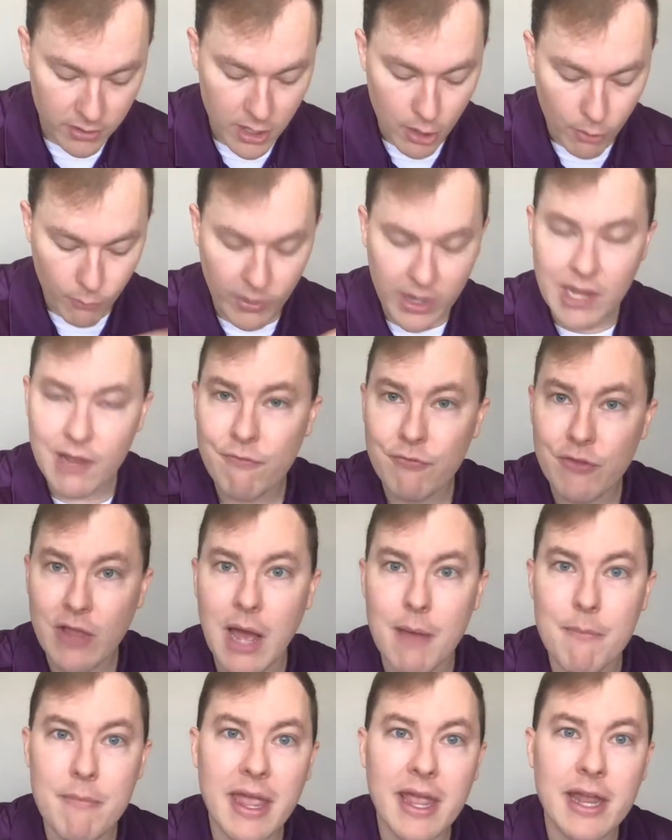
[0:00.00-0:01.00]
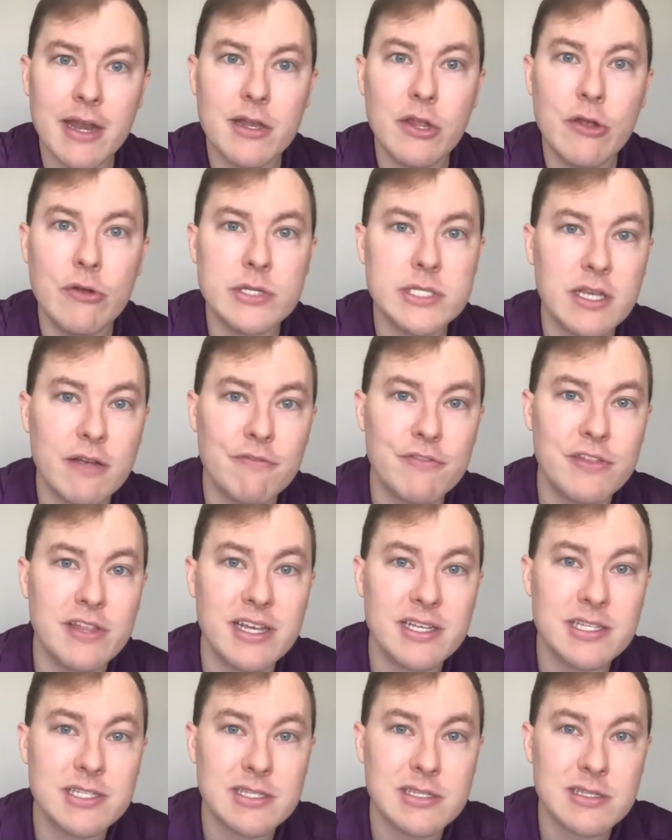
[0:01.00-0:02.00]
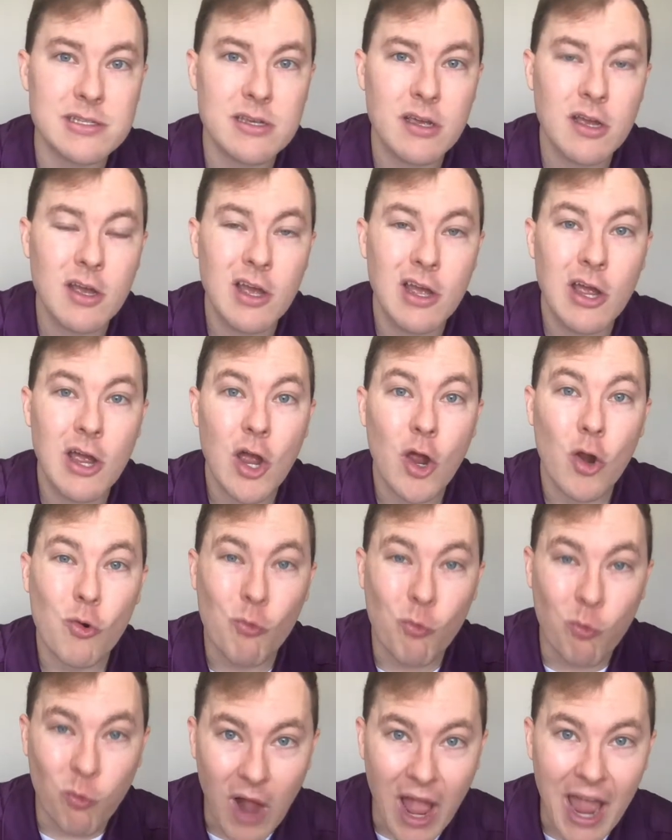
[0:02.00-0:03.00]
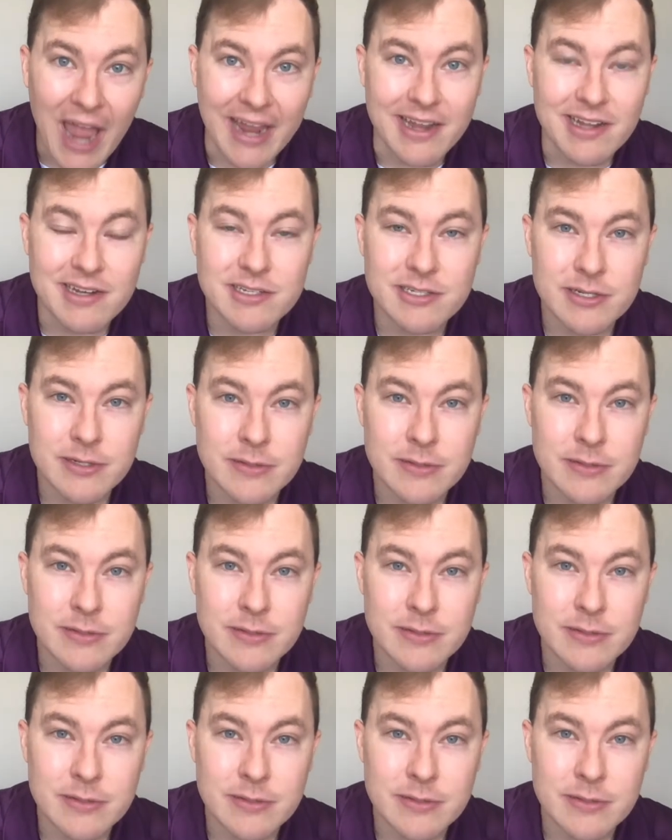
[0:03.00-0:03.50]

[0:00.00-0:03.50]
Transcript: We have not made use of this right,